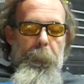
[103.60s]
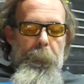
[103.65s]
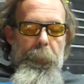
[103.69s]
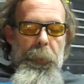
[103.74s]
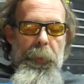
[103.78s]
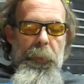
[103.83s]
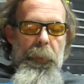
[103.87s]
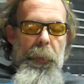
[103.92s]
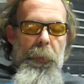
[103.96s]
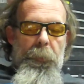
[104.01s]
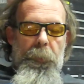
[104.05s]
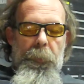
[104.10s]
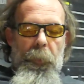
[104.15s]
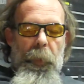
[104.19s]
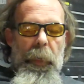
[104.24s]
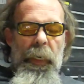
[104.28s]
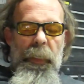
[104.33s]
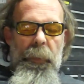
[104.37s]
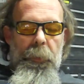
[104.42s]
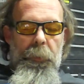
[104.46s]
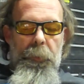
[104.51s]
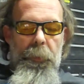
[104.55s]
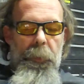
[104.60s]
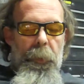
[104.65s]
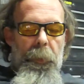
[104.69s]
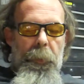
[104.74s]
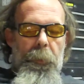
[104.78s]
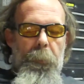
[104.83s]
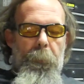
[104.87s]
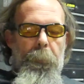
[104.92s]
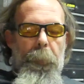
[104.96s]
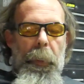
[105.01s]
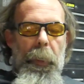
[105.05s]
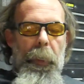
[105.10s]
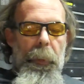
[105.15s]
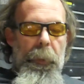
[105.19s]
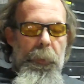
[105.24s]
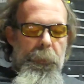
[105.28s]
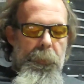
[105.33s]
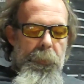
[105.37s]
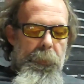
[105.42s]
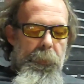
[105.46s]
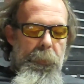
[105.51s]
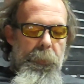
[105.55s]
building trucks and
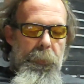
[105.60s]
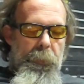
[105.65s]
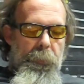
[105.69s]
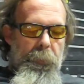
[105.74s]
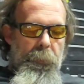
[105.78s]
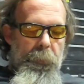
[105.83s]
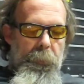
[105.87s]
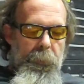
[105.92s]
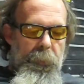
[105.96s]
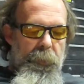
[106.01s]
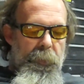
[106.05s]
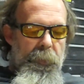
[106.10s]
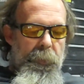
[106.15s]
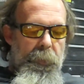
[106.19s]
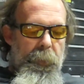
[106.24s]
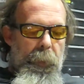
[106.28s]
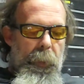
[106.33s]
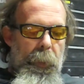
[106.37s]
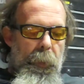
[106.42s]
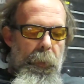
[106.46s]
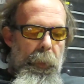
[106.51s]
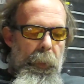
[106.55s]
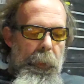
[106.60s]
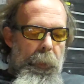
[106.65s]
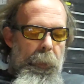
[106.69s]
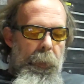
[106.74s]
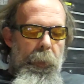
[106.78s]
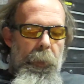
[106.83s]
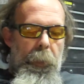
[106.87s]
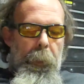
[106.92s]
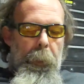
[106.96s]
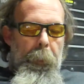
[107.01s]
bikes and just gearhead.